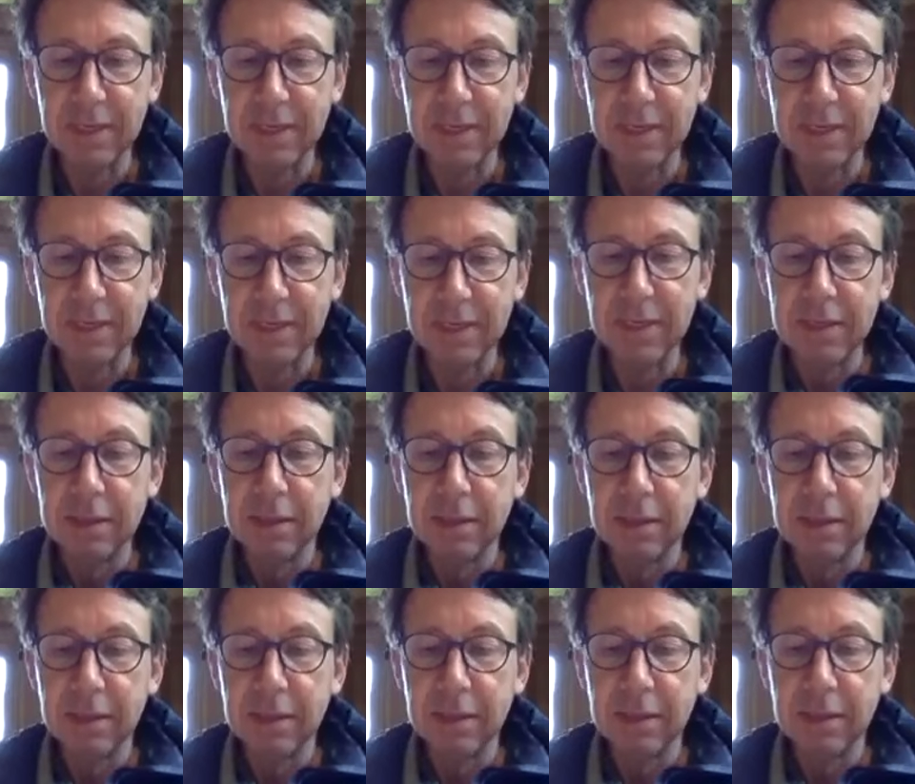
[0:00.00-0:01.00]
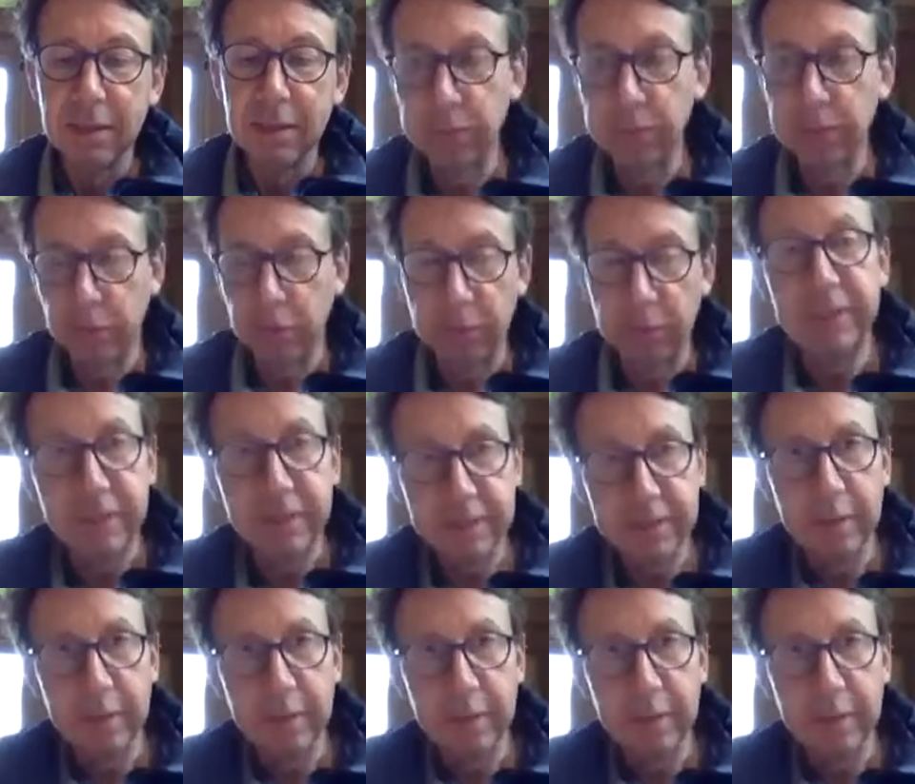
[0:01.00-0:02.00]
Um, the other point, so it
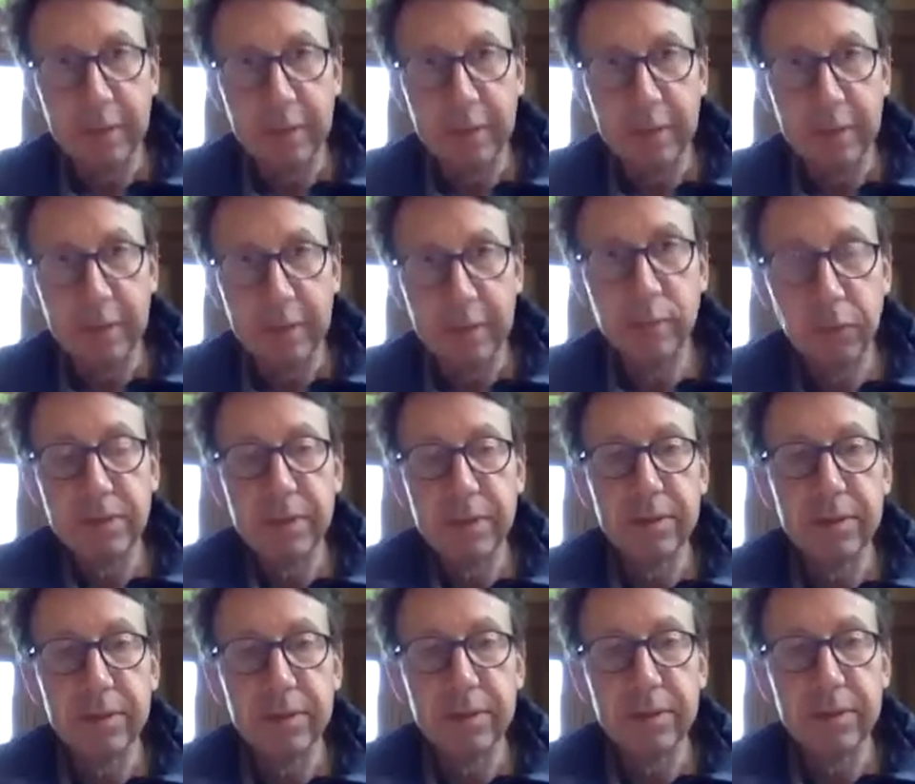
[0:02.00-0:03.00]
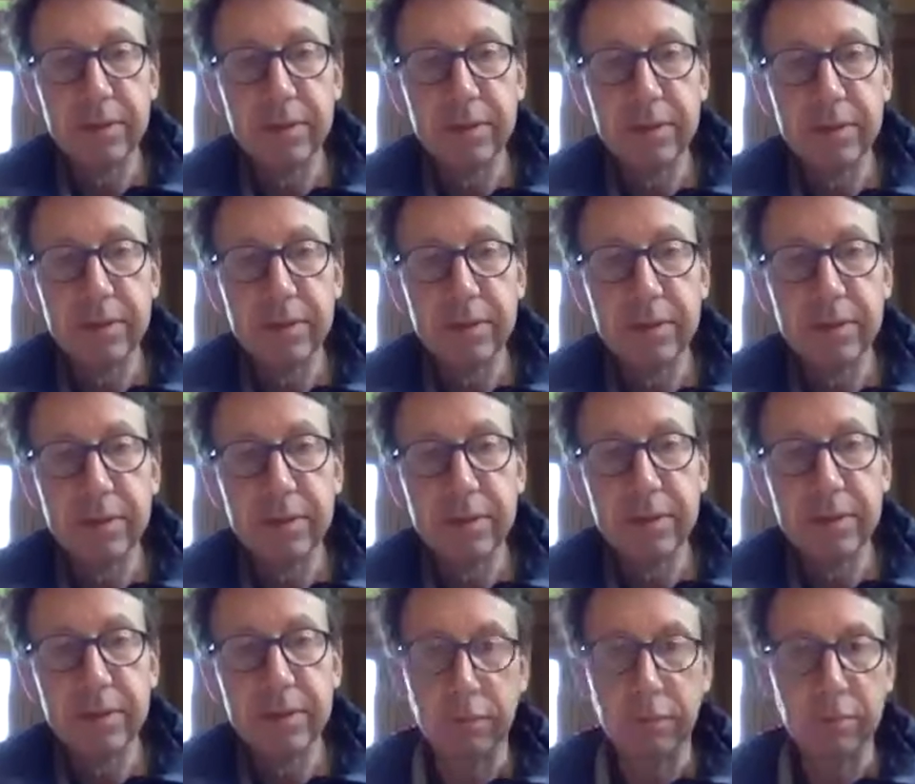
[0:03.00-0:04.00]
takes time to restart the economy. Um,
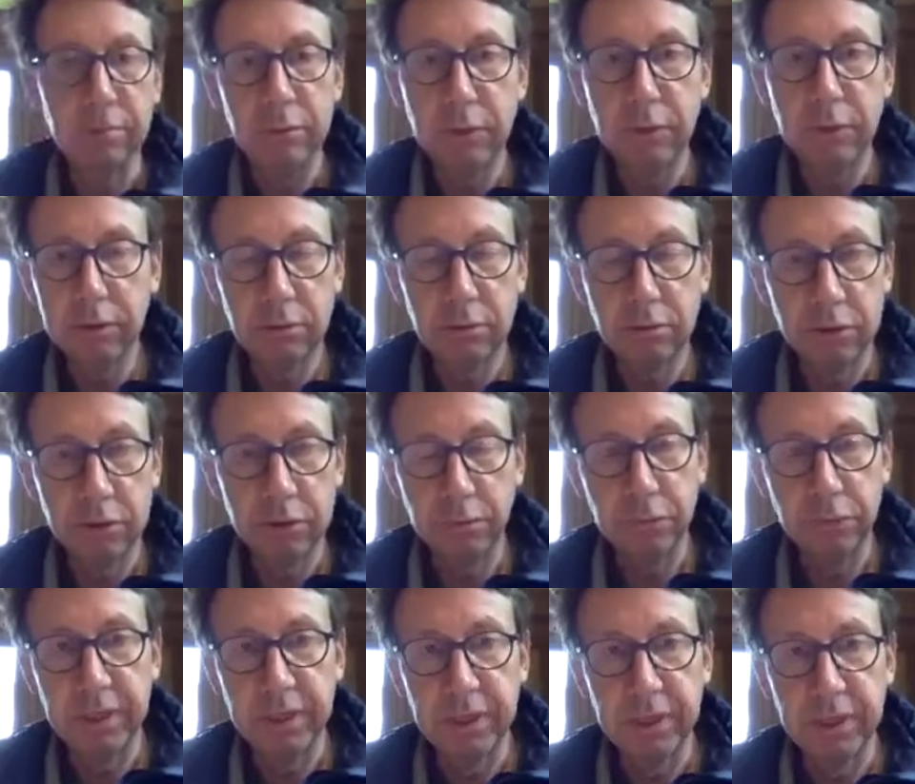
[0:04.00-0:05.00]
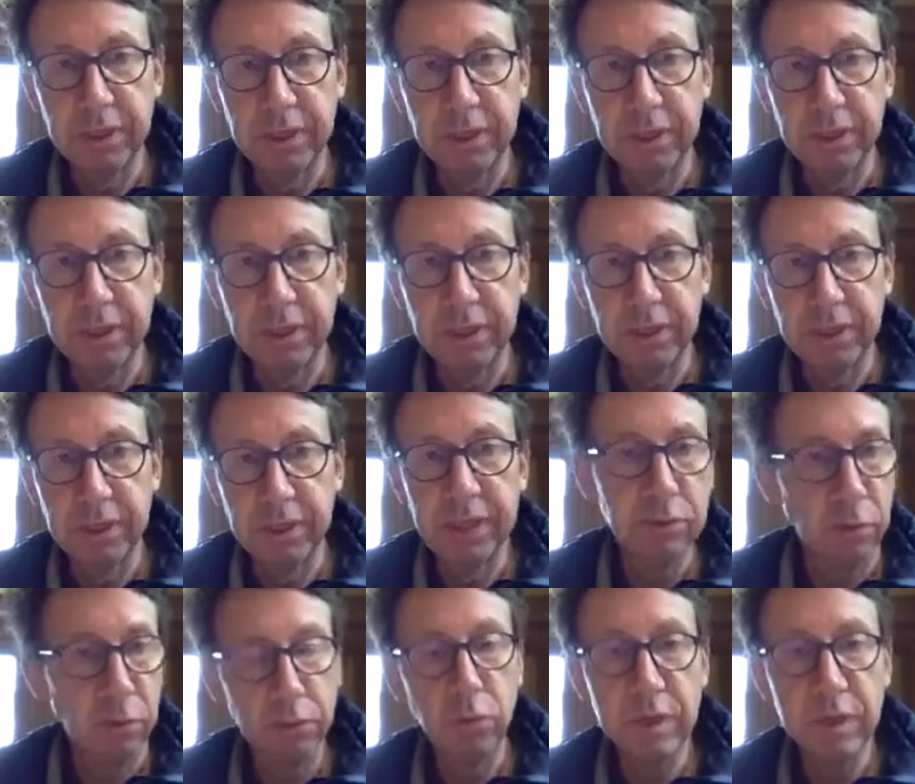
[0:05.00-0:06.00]
not just a few days or a
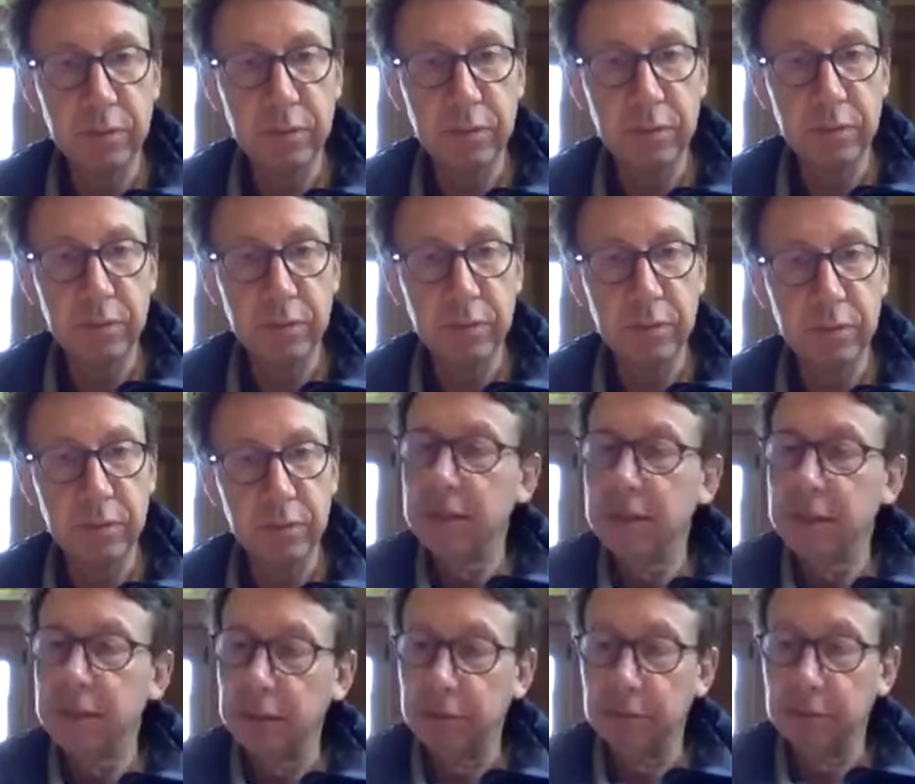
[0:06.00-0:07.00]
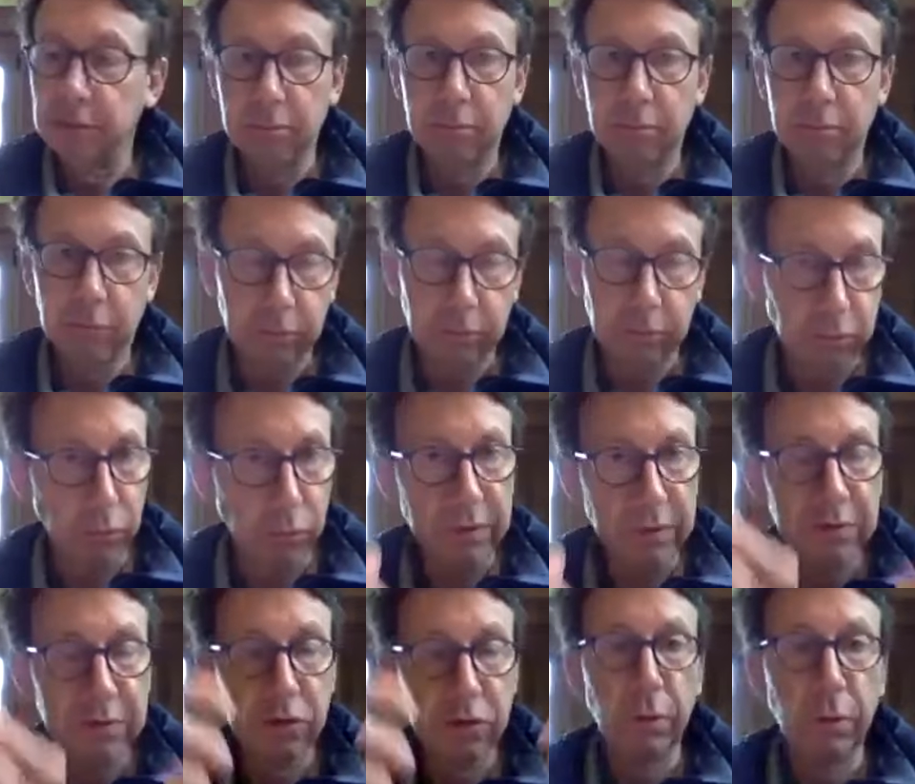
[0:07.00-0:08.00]
few weeks, but months, uh,
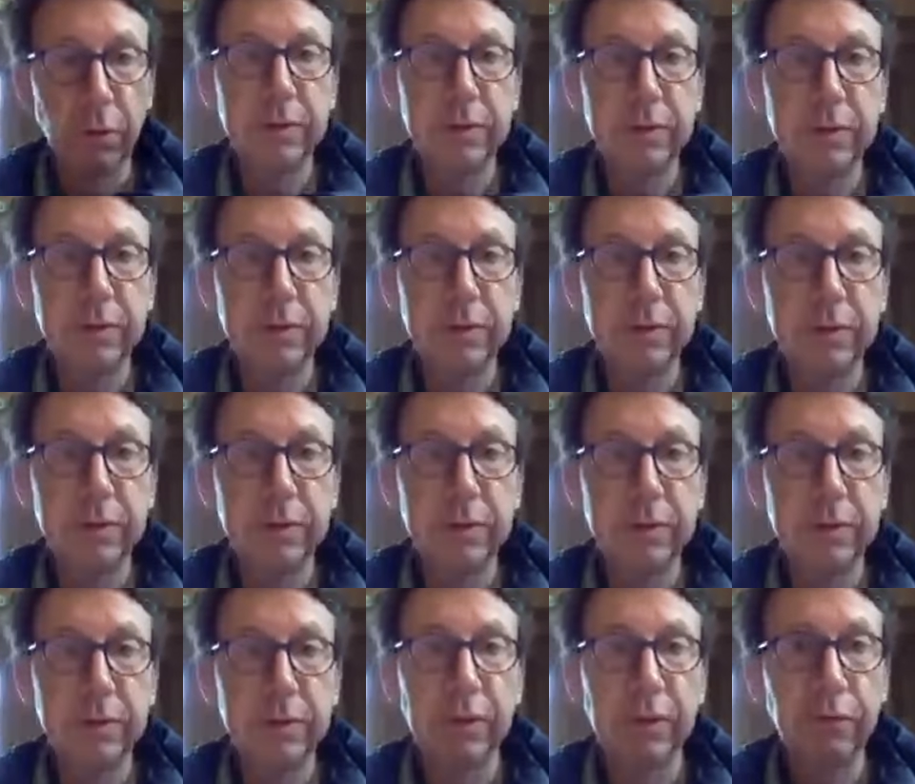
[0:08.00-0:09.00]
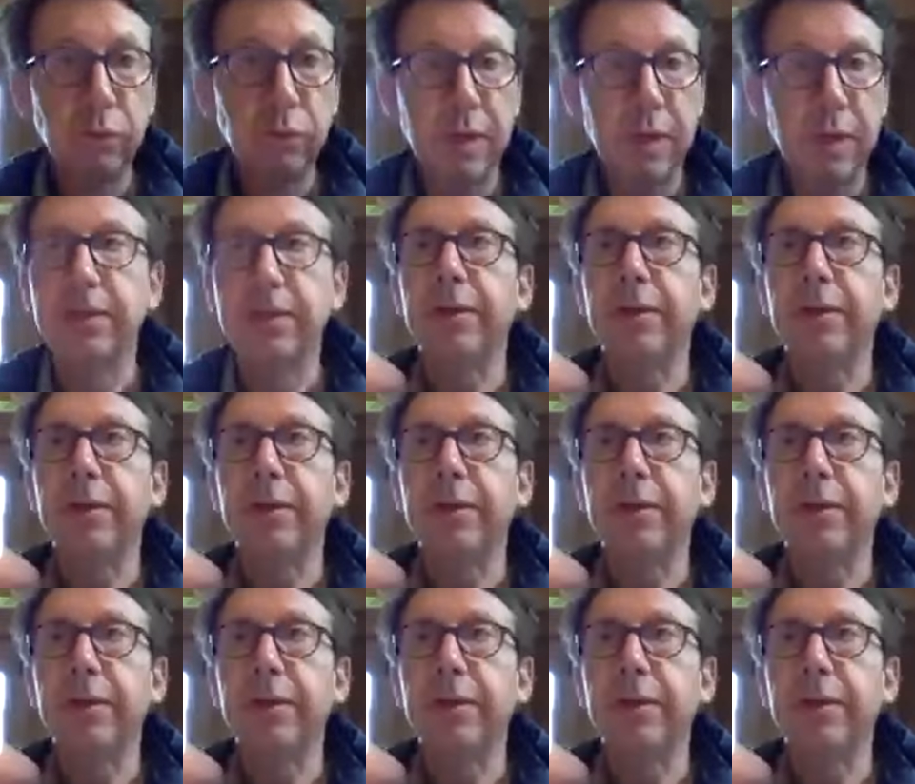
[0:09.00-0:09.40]
to restore it at full capacity.